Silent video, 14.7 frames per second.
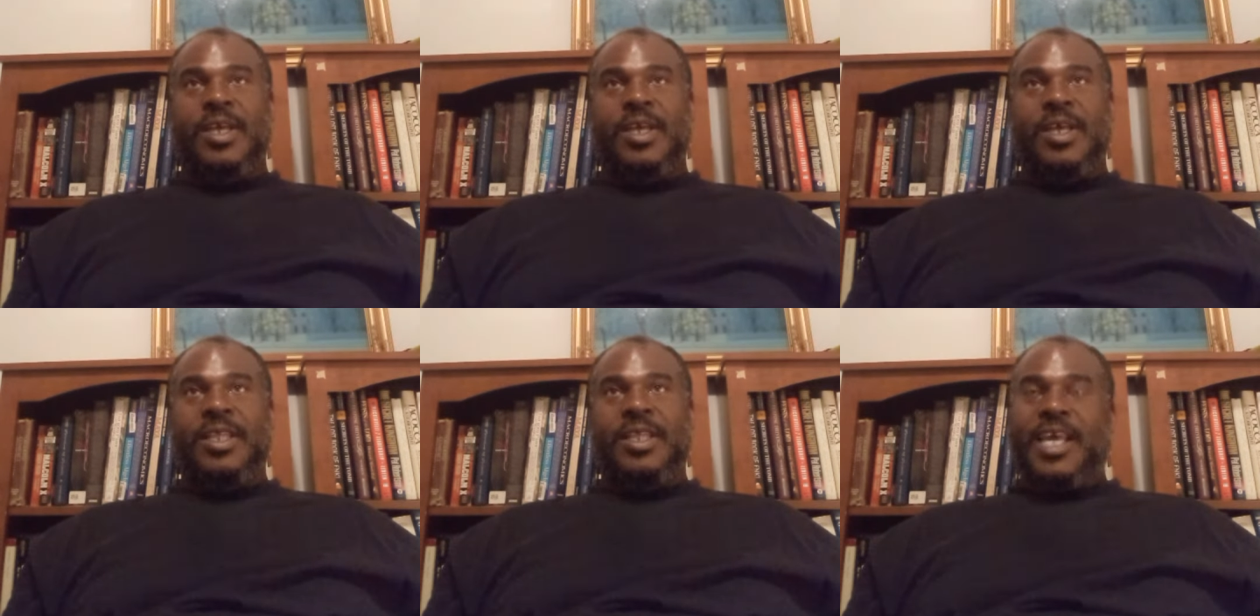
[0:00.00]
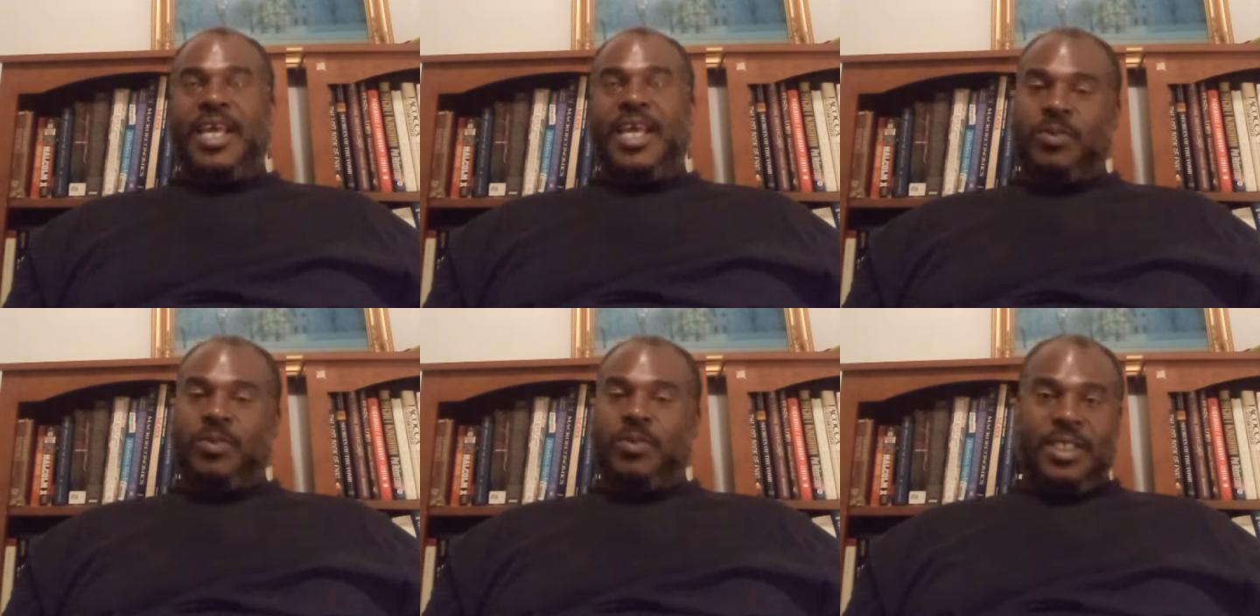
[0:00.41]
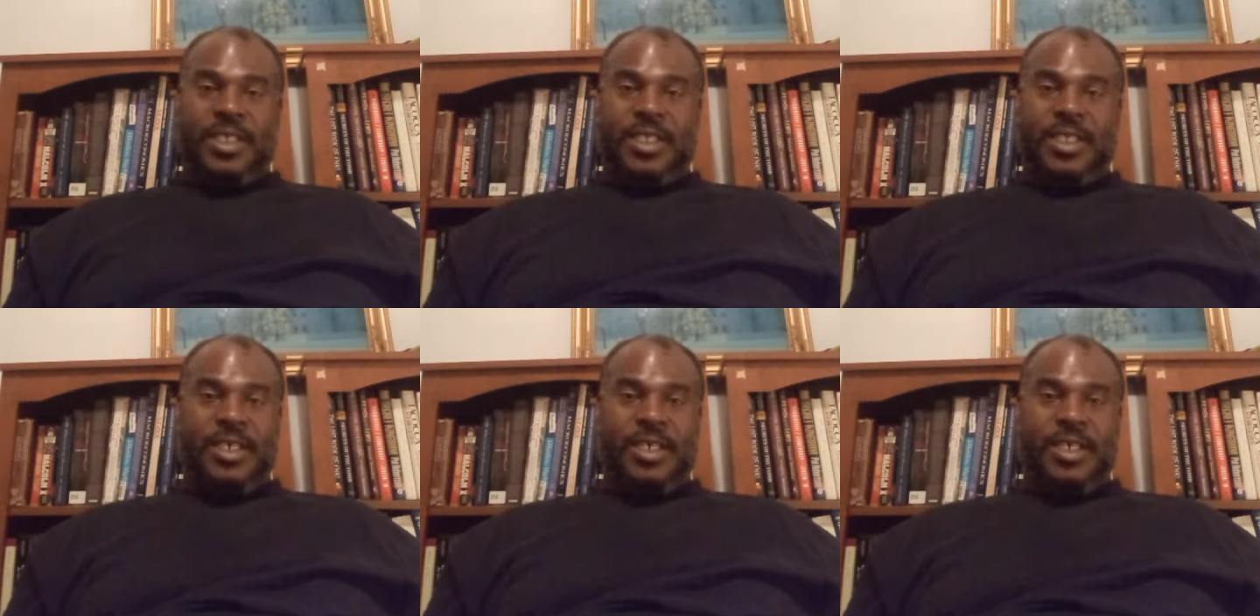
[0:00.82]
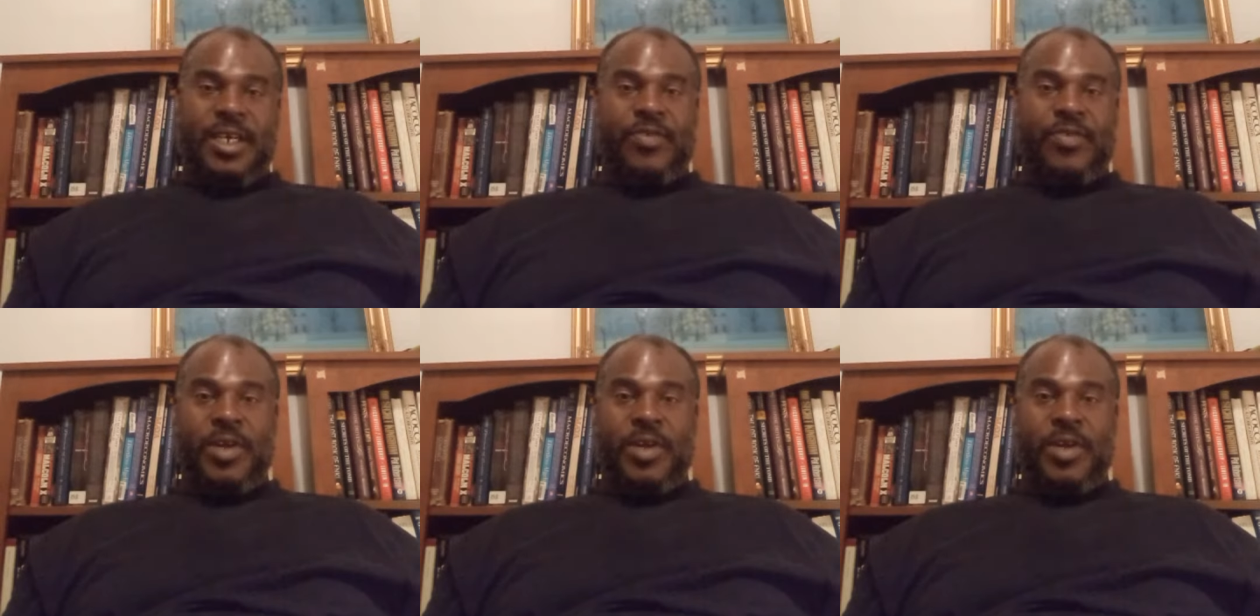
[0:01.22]
that's what's in the
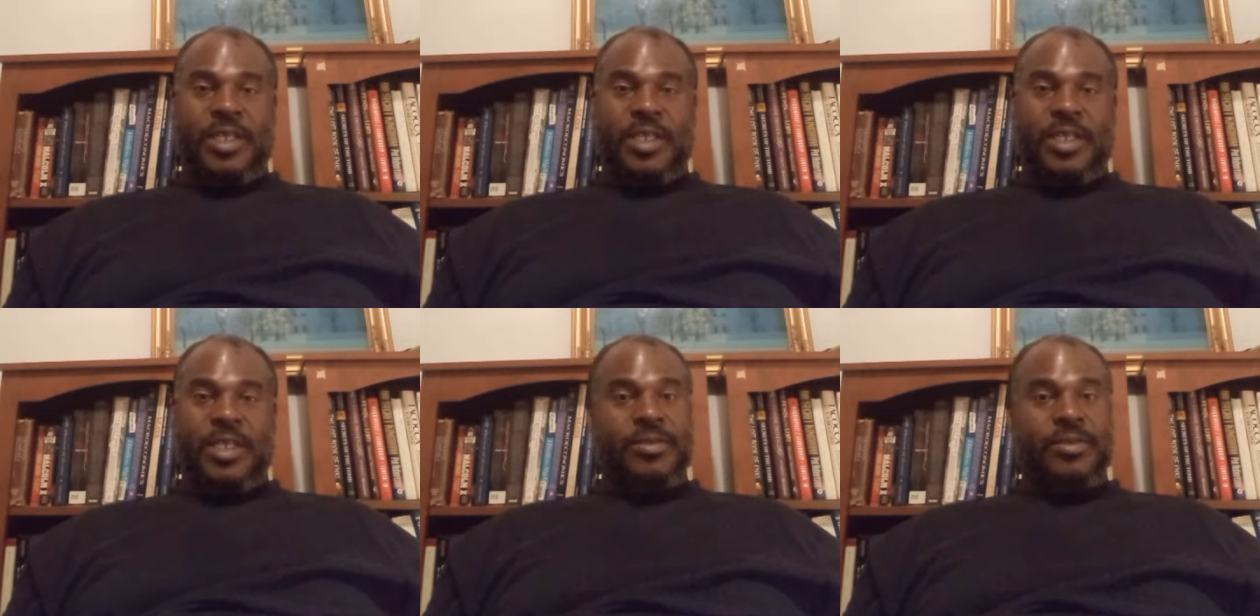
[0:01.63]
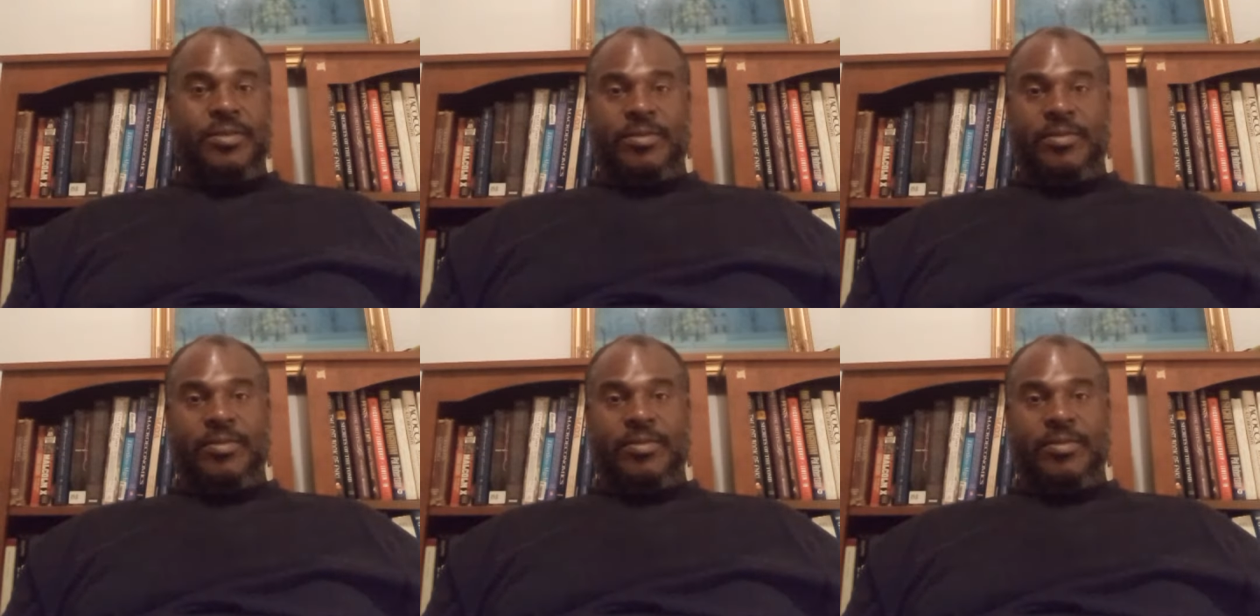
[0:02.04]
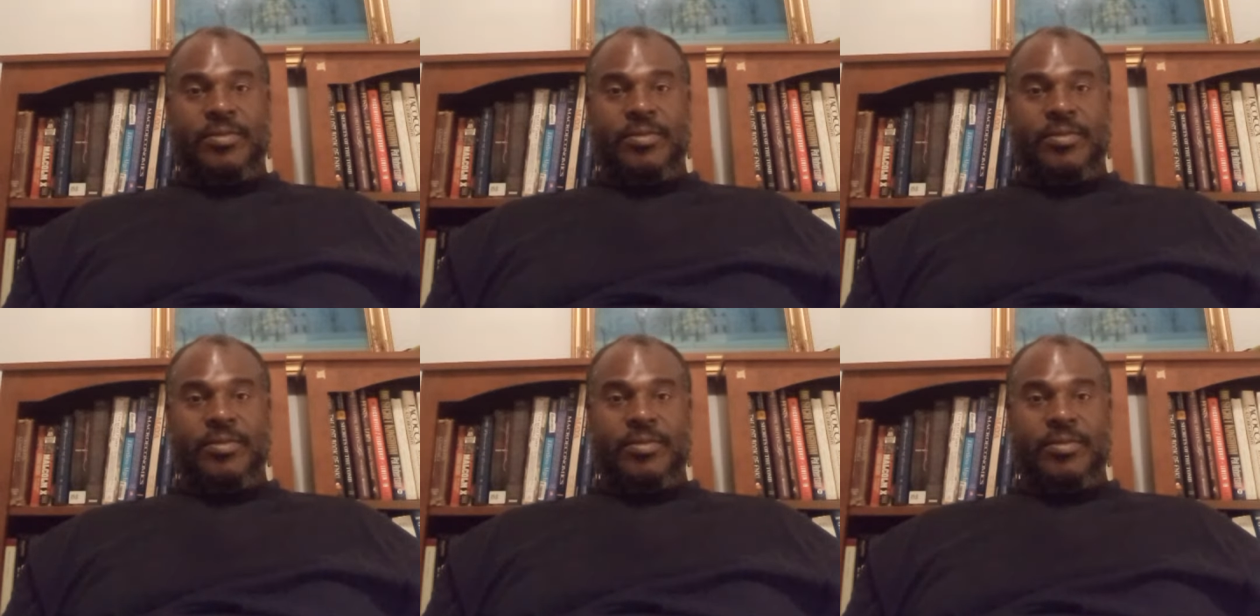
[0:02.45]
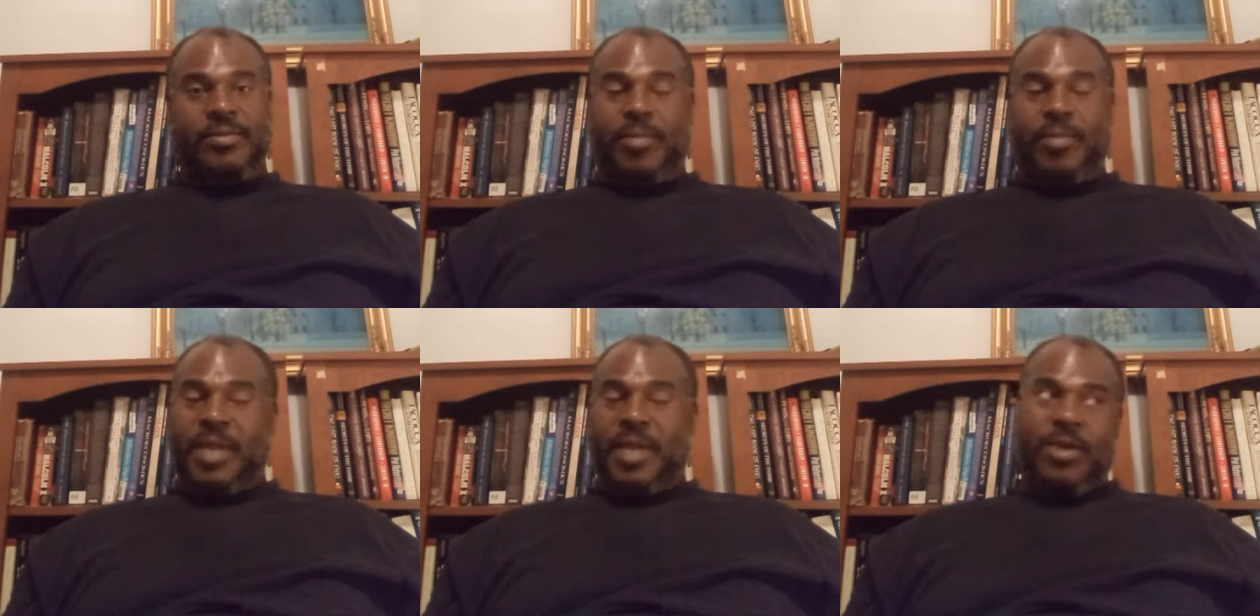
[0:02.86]
Thriller.
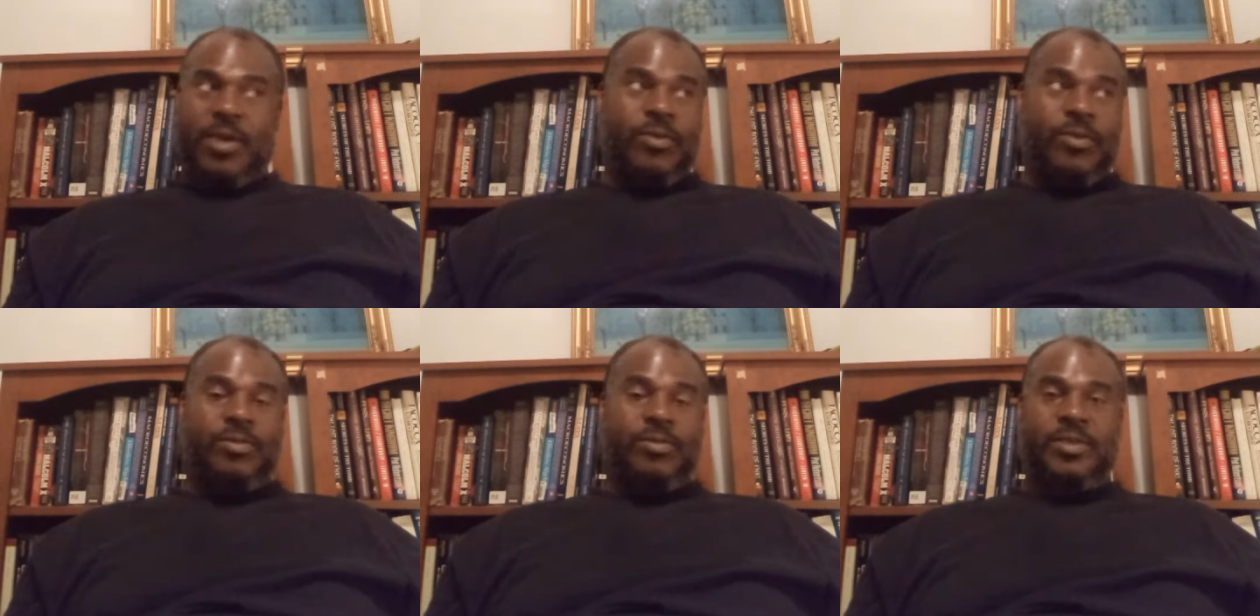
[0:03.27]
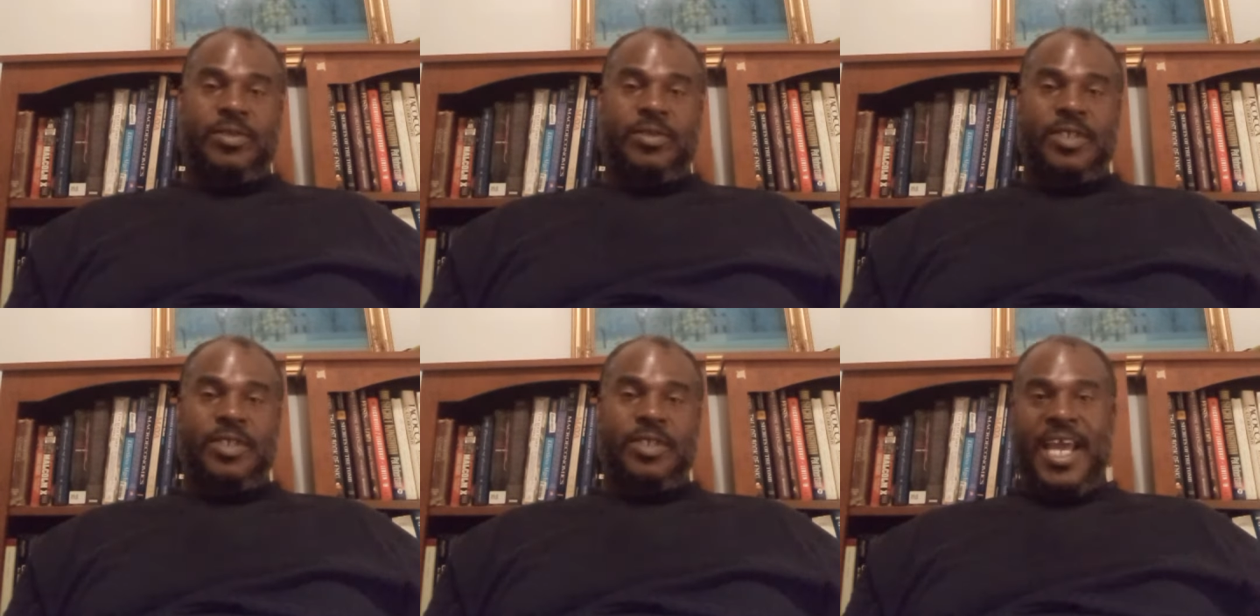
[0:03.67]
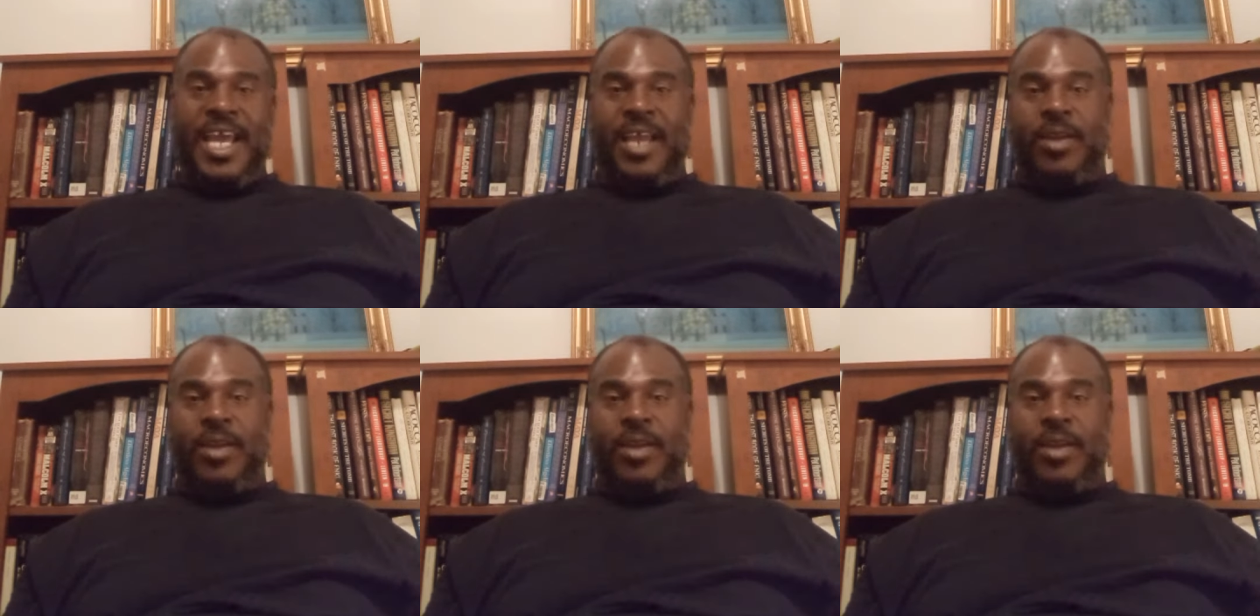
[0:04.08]
Black goo, the nano.